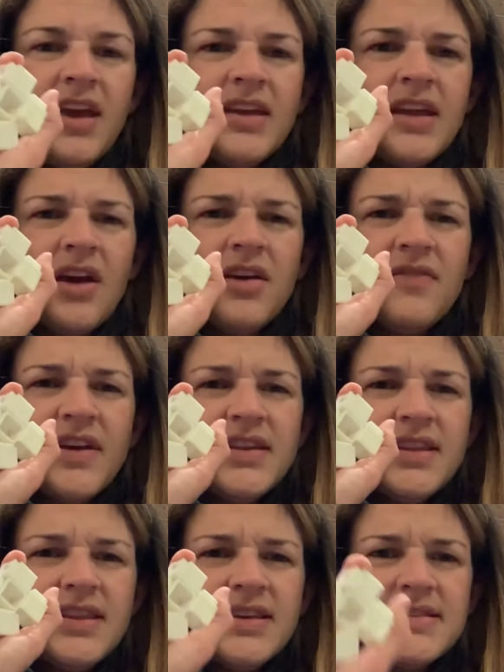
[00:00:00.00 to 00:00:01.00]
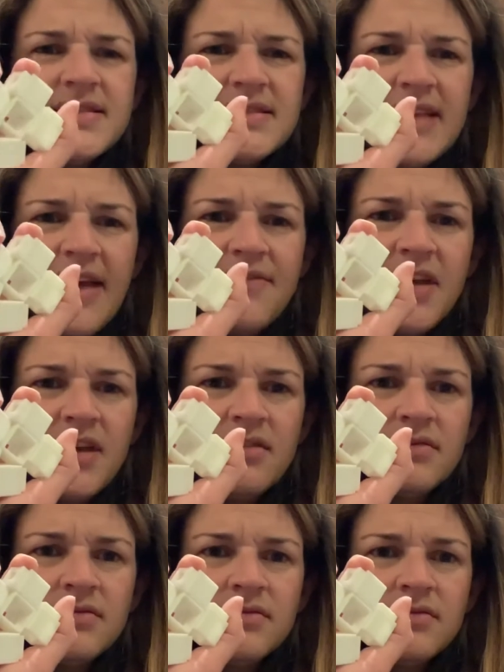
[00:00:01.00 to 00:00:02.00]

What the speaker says: Now, if I did this 7,